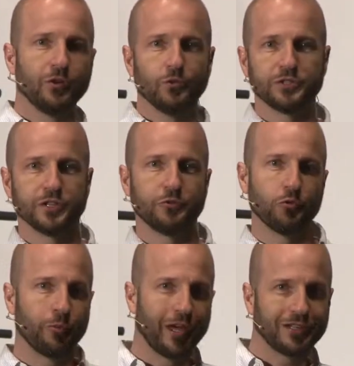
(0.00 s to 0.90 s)
Was it a
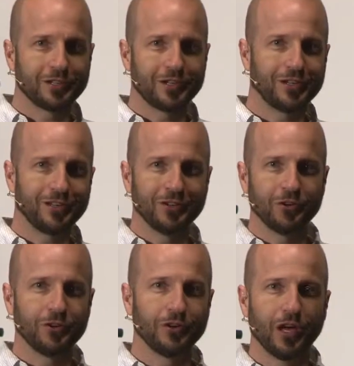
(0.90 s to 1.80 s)
romantic? You
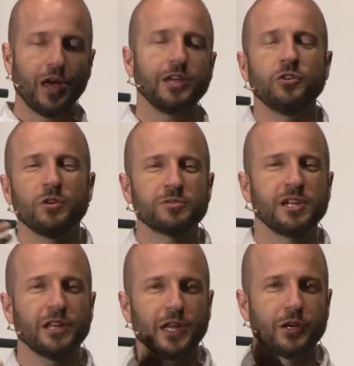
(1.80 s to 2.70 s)
know, I, you know what I'm
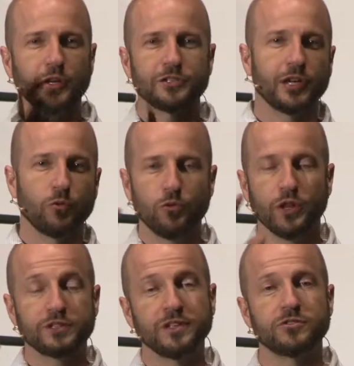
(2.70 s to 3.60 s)
saying? Like, it's like, ooh,
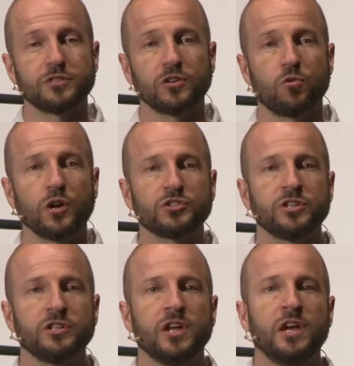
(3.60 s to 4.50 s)
that's an interesting
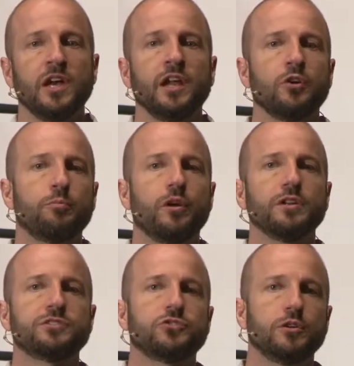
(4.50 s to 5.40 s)
question, and it'll
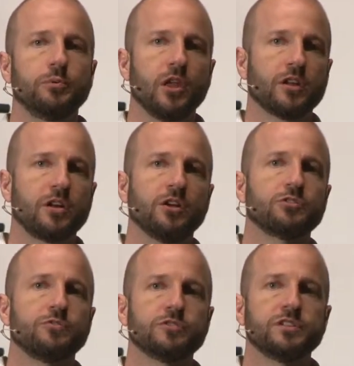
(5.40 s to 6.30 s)
probably stir up a lot of
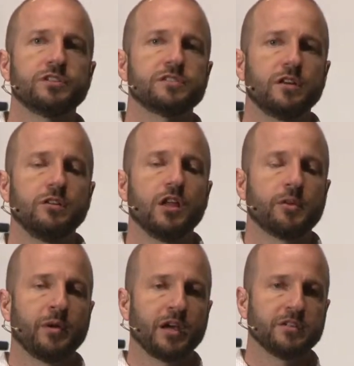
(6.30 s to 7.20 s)
controversy and sell a lot
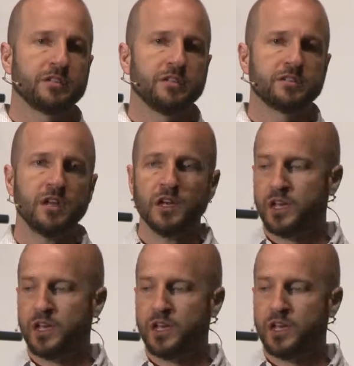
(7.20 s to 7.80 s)
of magazines.